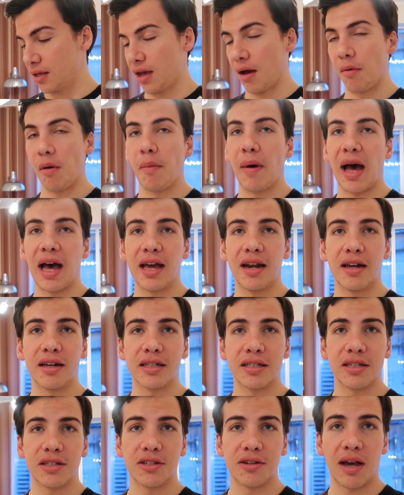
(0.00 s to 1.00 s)
Yeah, I'm a ballet
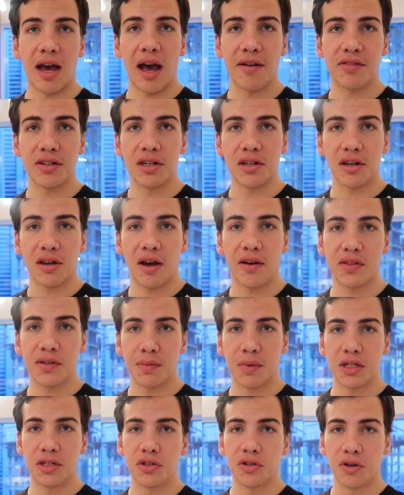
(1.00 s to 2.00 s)
dancer, so I have to look after
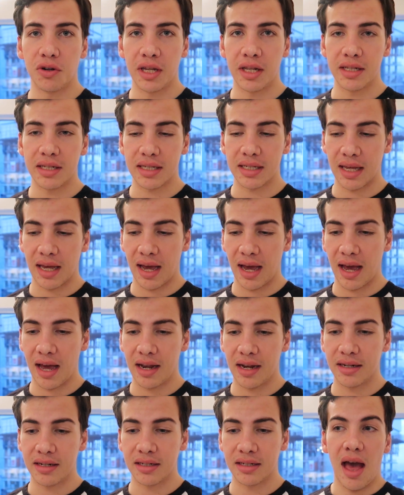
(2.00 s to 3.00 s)
my joints,
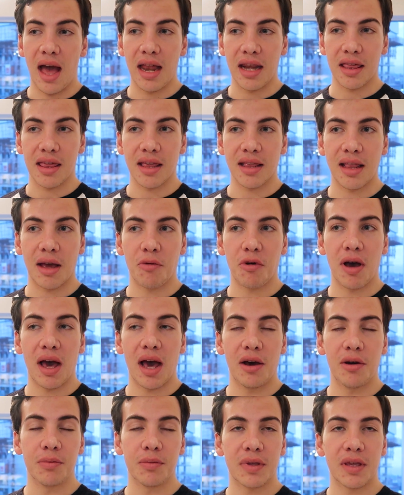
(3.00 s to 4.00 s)
and anything that will
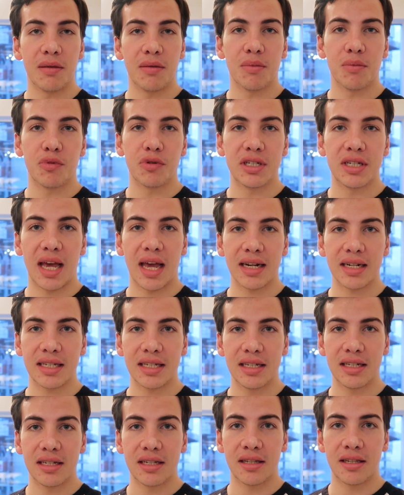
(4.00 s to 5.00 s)
help keep them
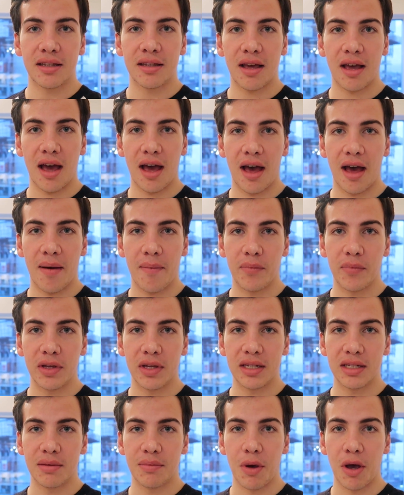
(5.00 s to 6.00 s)
protected is a